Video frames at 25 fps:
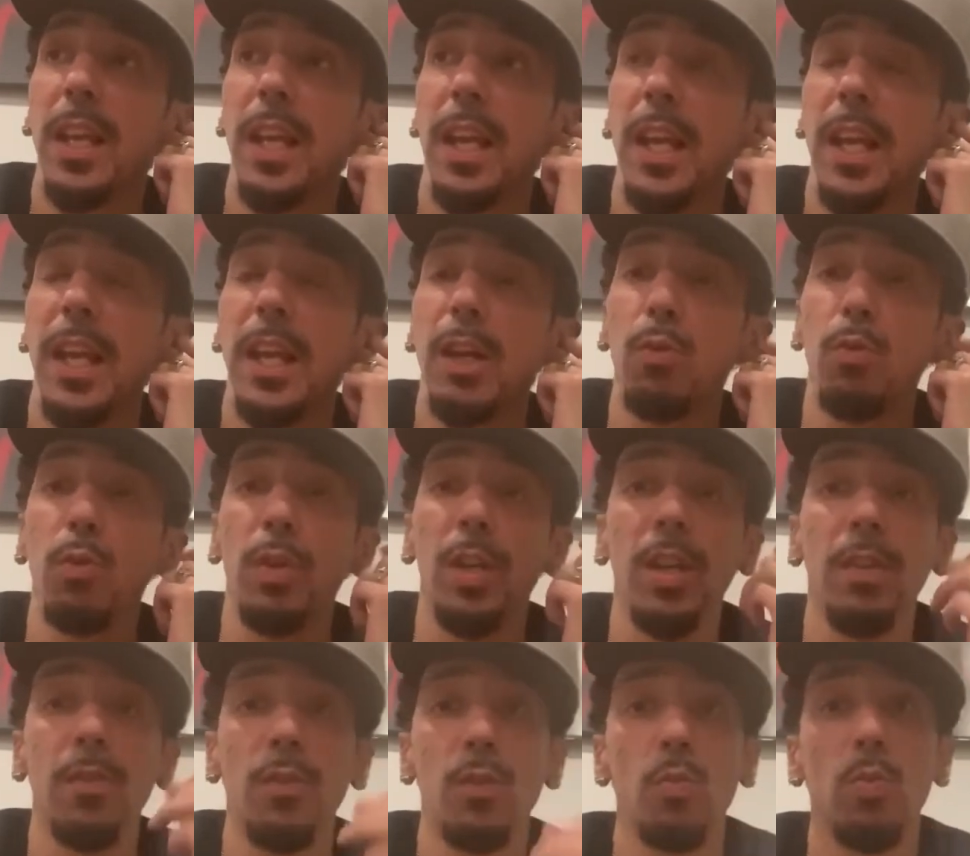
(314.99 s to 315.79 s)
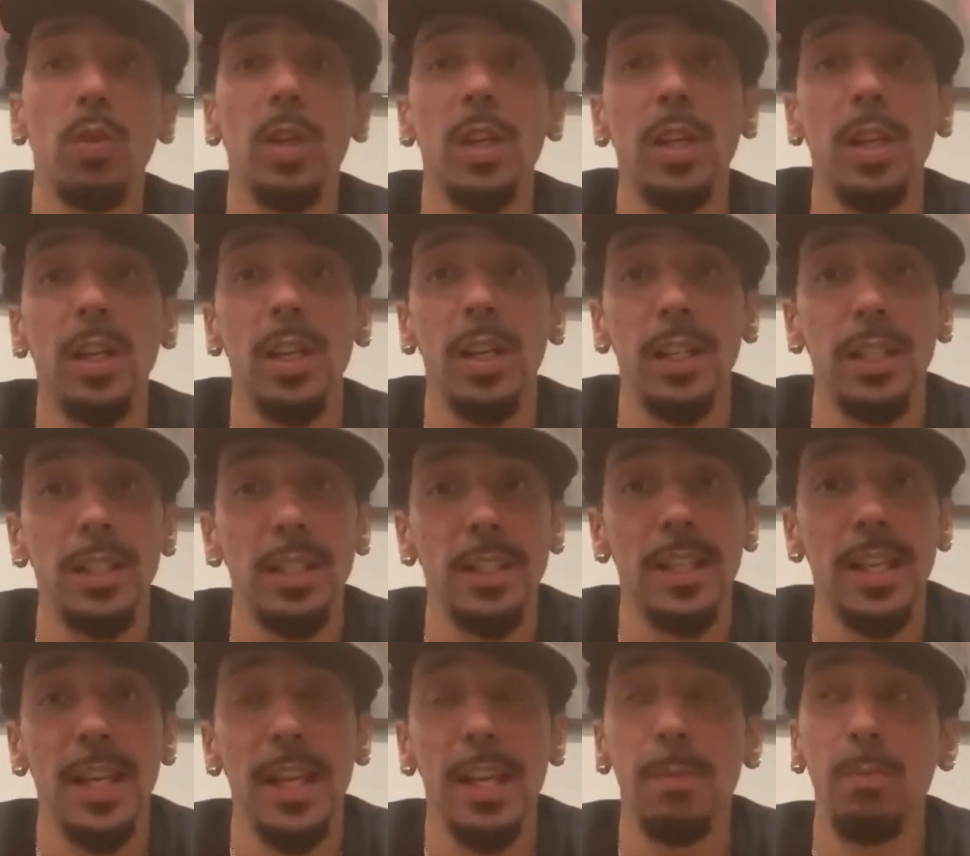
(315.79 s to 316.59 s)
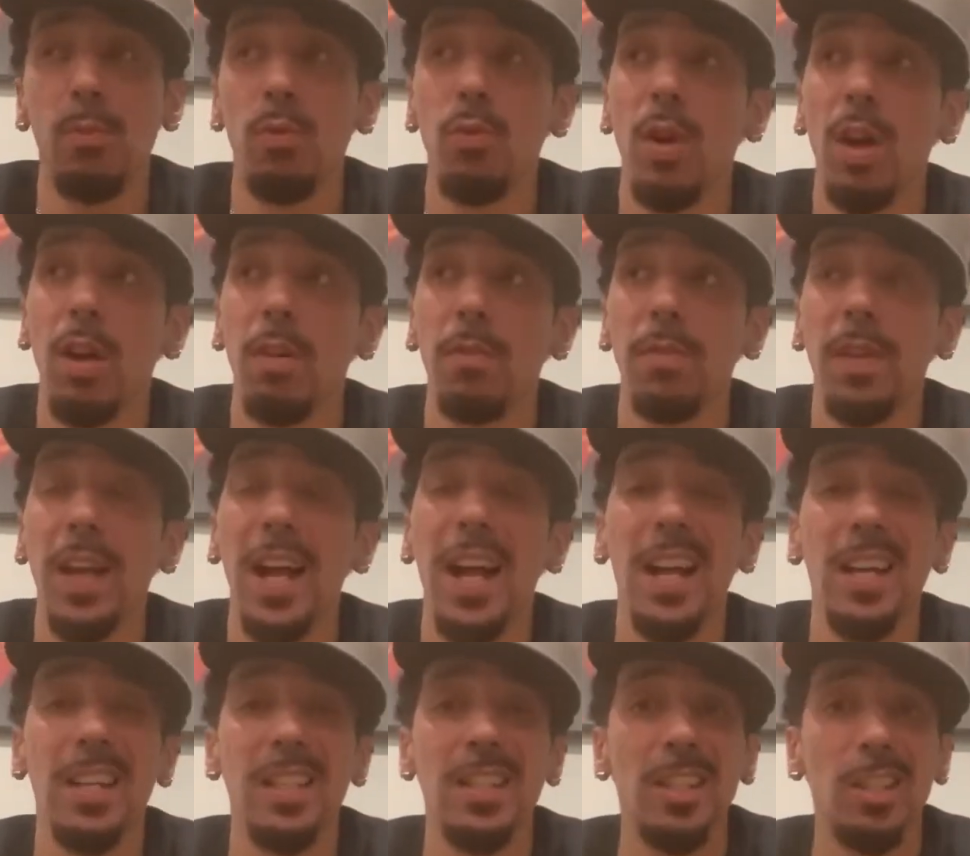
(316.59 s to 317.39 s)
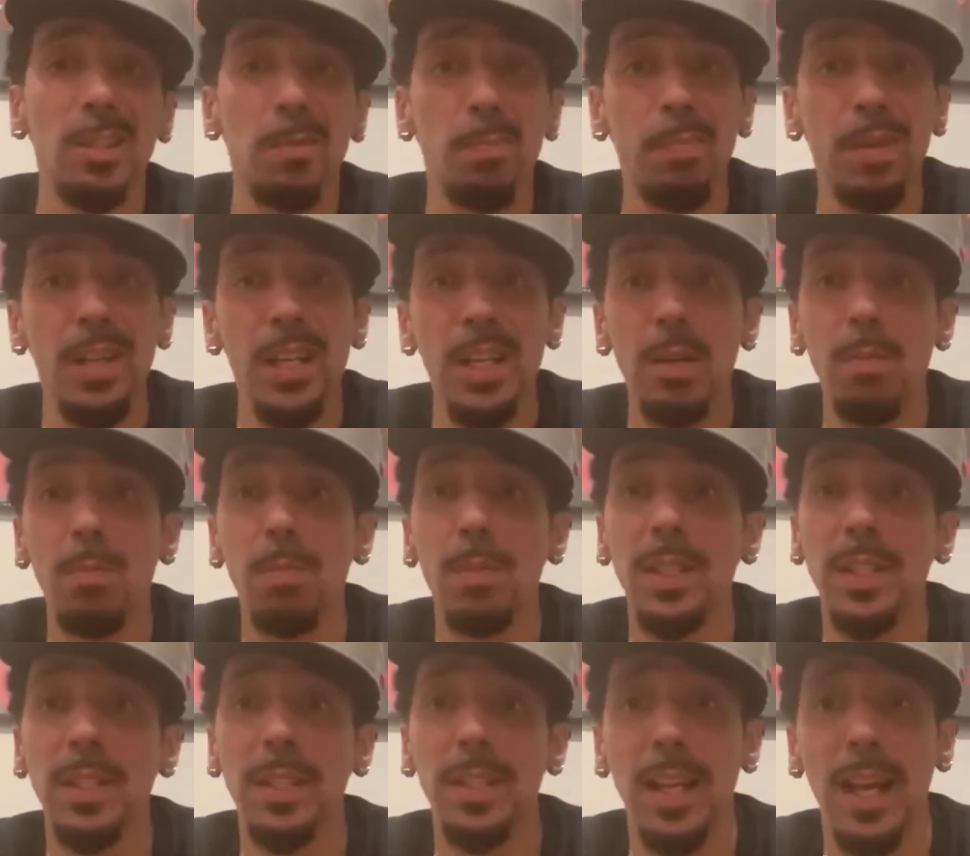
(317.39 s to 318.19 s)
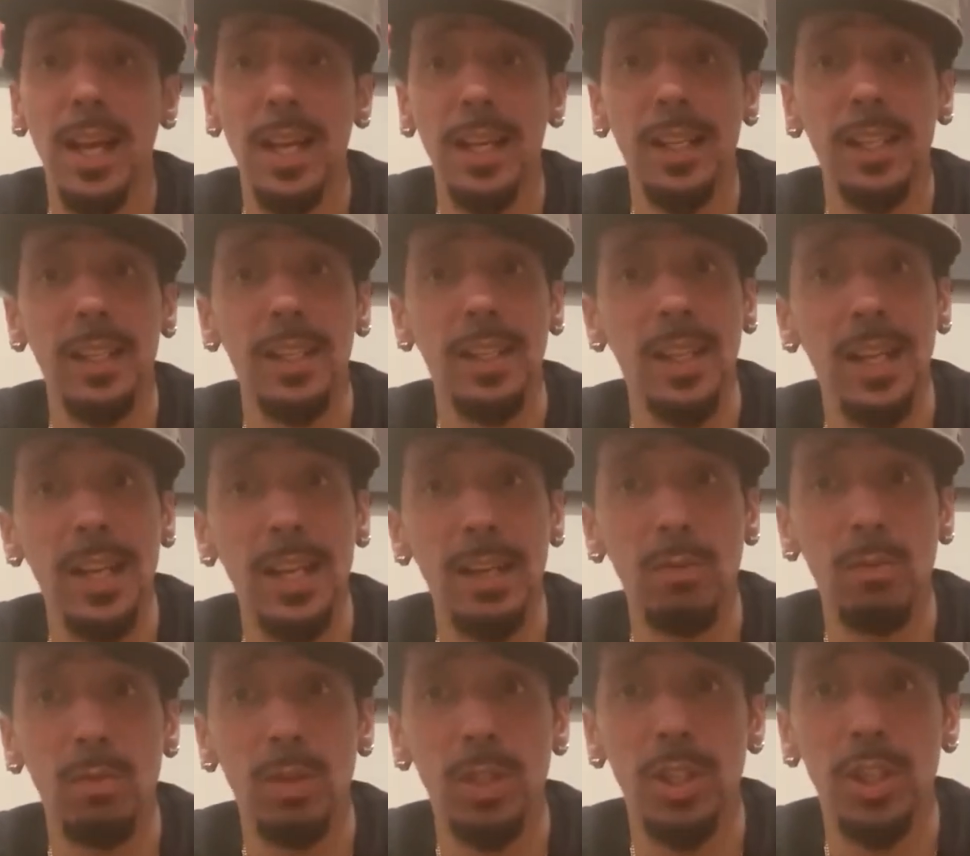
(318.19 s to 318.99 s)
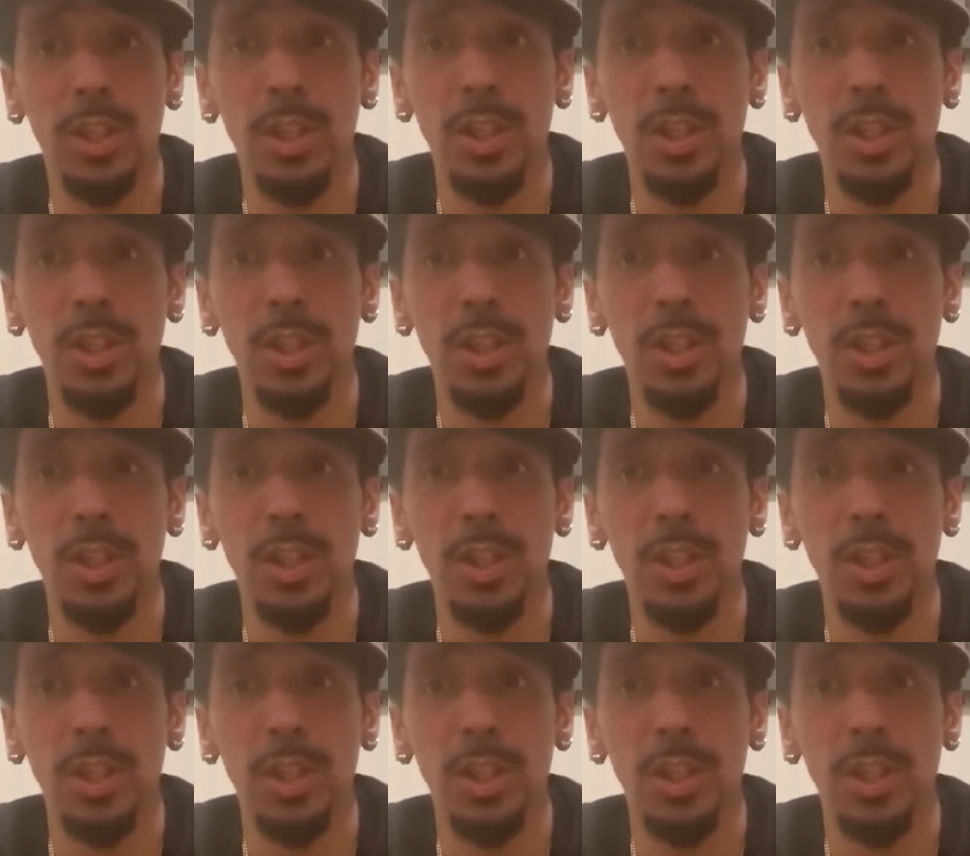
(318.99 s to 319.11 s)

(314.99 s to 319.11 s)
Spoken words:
it'll give you a good example of how to speak Masonic language.